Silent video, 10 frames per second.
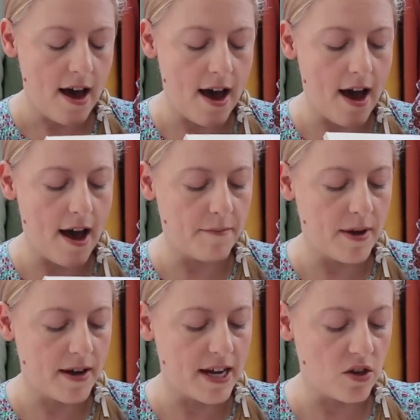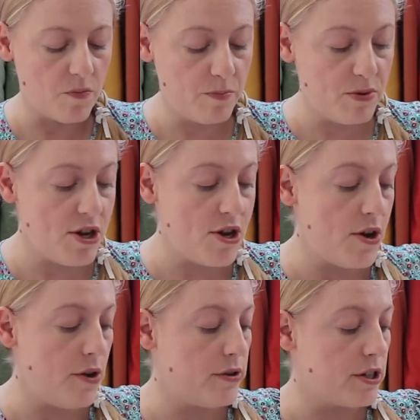It's a
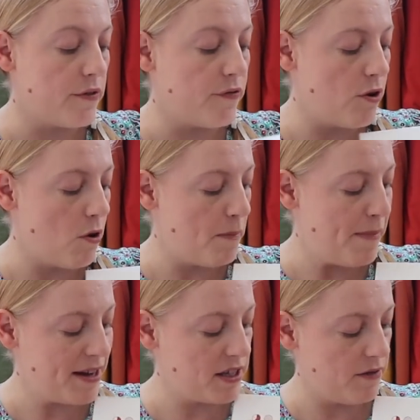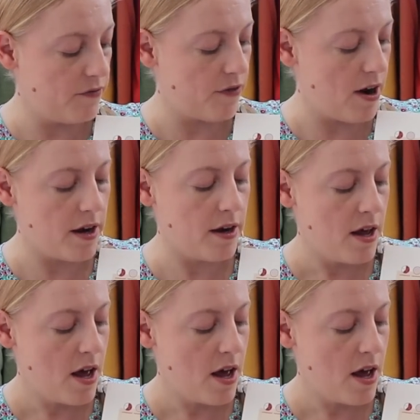beautiful button front